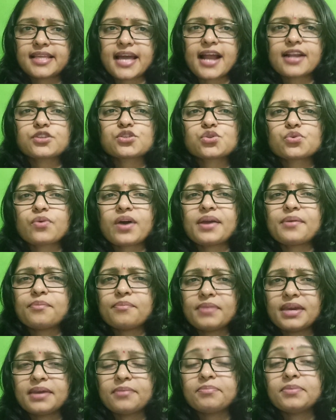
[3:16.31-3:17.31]
That's why
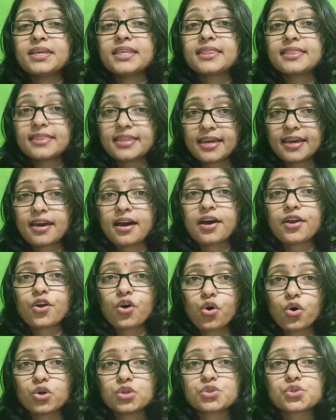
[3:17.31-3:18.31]
maybe they are
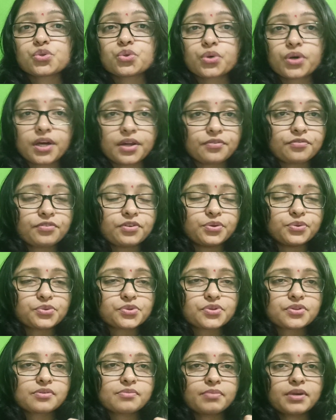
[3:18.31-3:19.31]
also
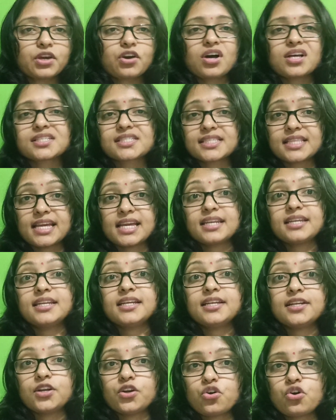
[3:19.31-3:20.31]
confused because they
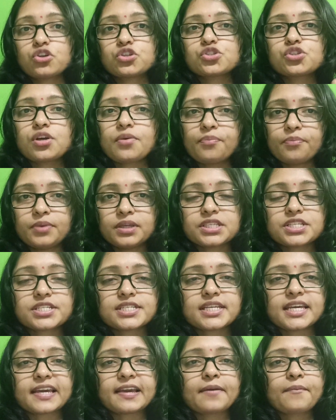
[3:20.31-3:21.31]
did lots of
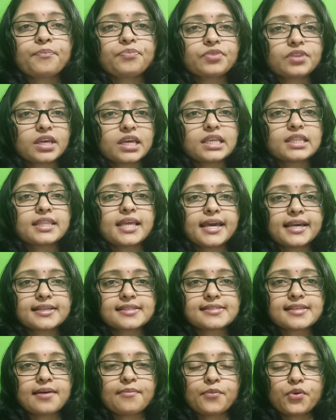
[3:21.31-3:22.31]
mistake in the
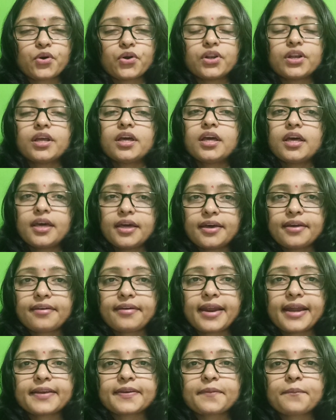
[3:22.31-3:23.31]
exam hall,
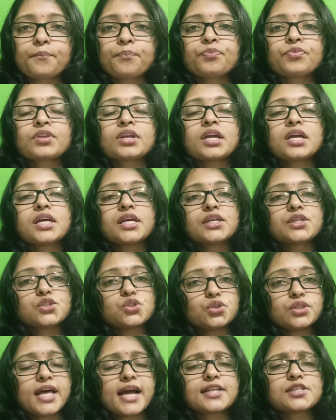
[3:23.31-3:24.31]
right?
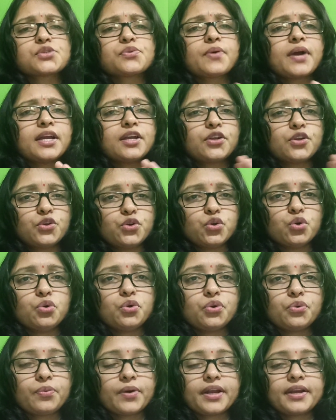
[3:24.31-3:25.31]
So that's why
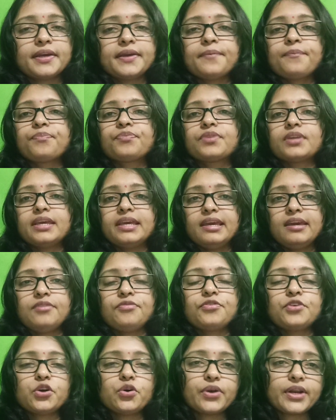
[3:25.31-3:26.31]
don't worry.
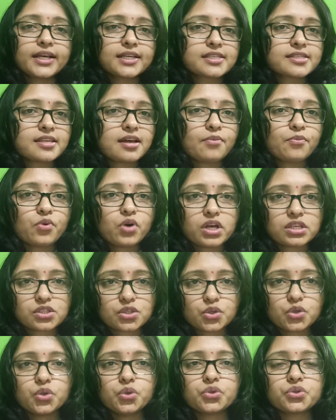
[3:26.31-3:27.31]
If your exam
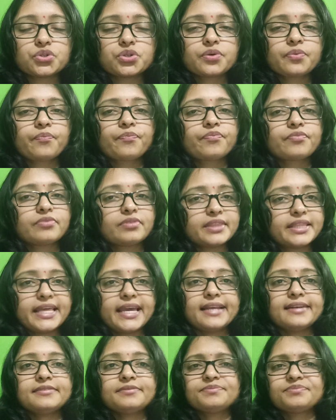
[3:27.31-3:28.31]
was good,
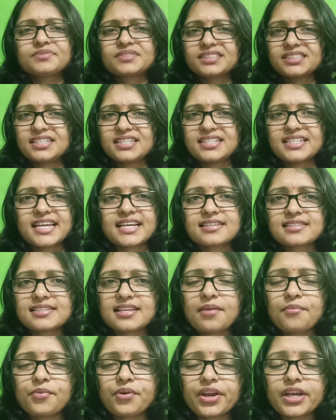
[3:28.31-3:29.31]
then take
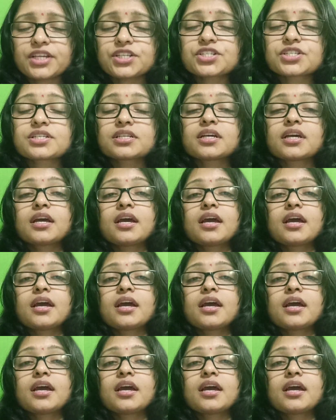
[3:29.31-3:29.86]
some rest.